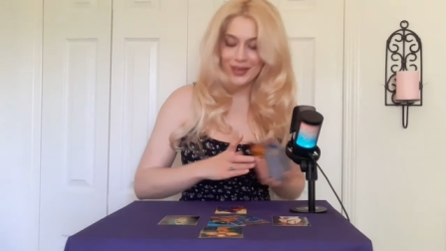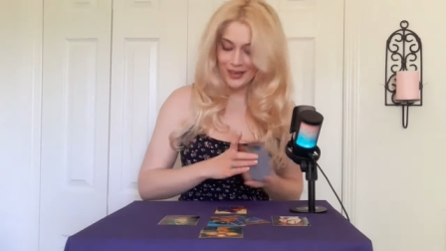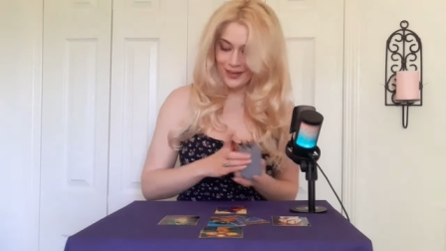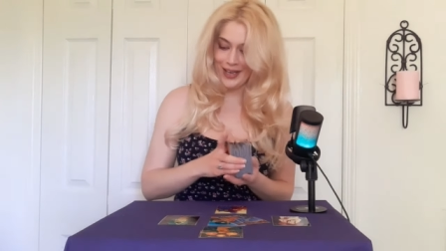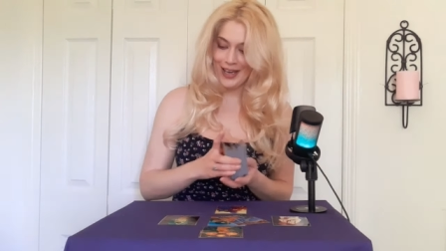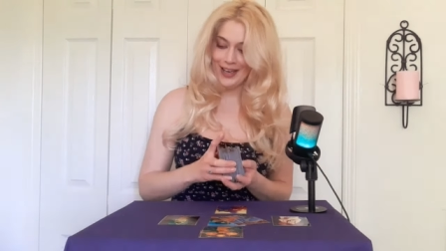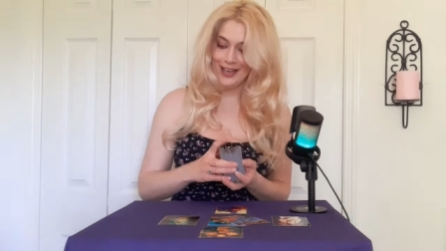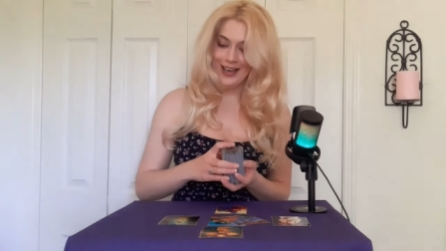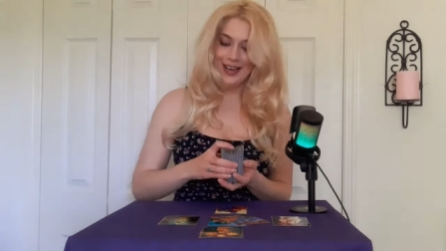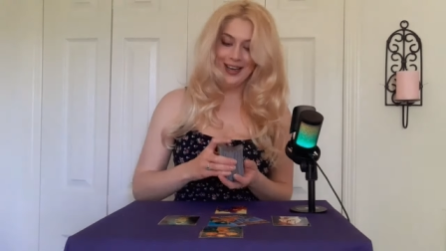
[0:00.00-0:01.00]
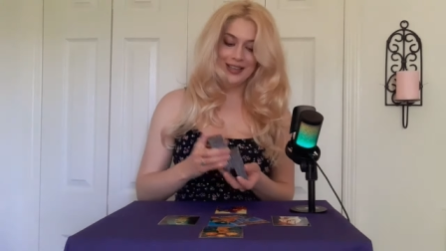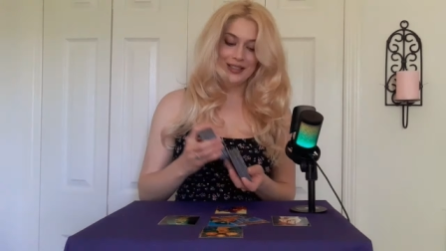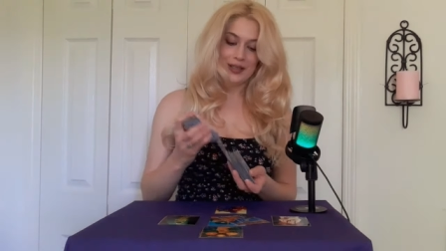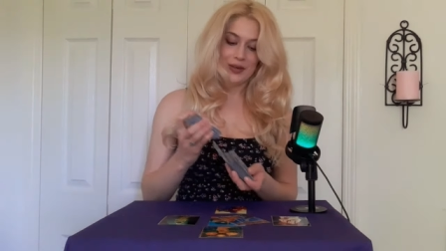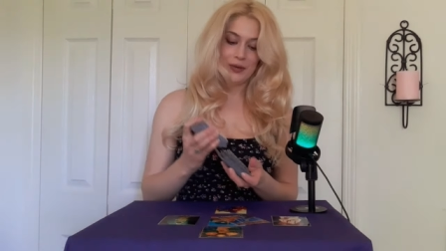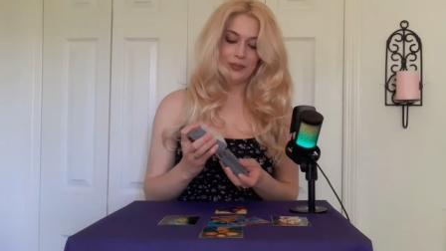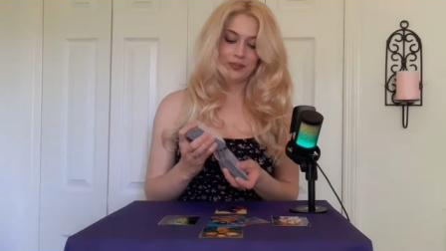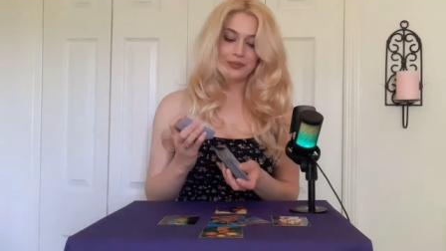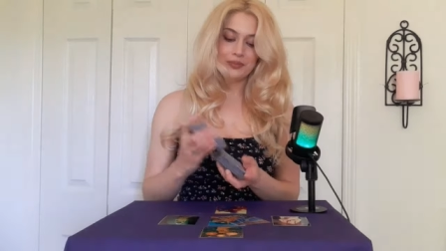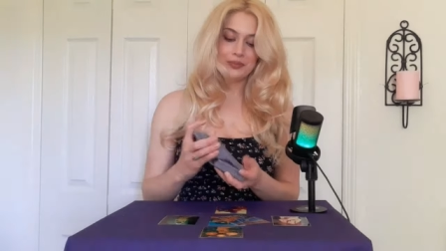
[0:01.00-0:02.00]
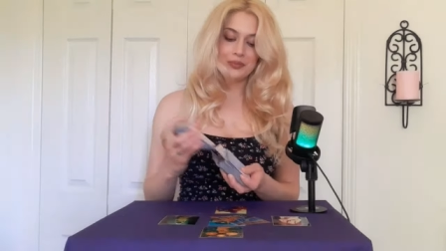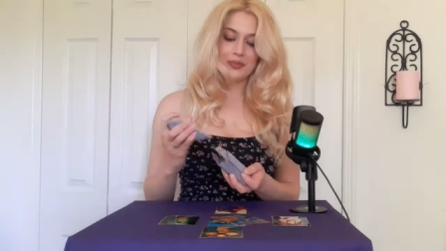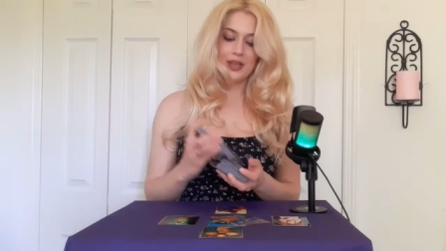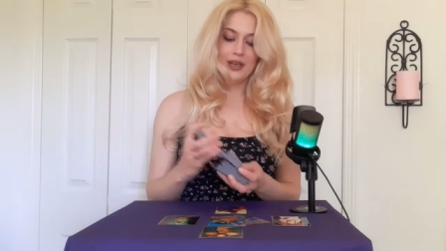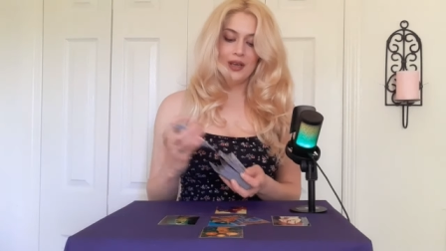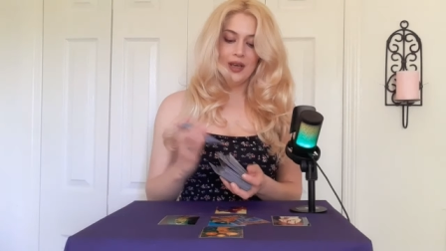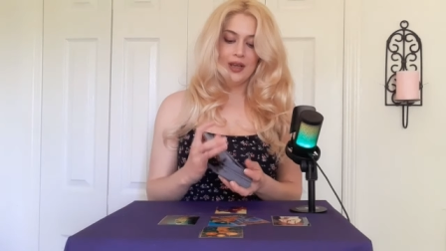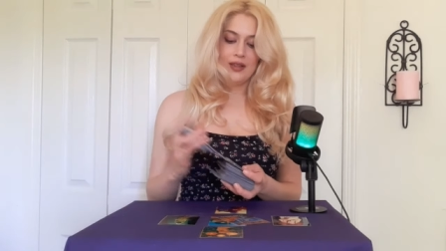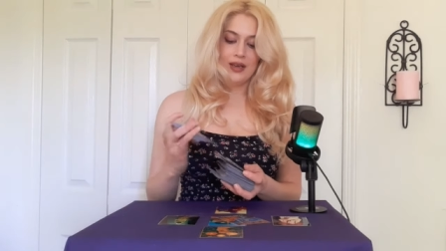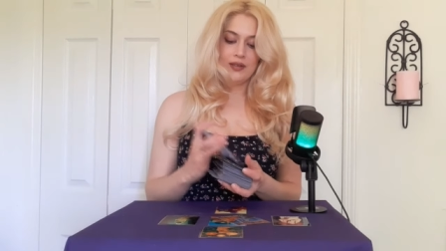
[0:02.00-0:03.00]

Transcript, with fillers: Okay, so the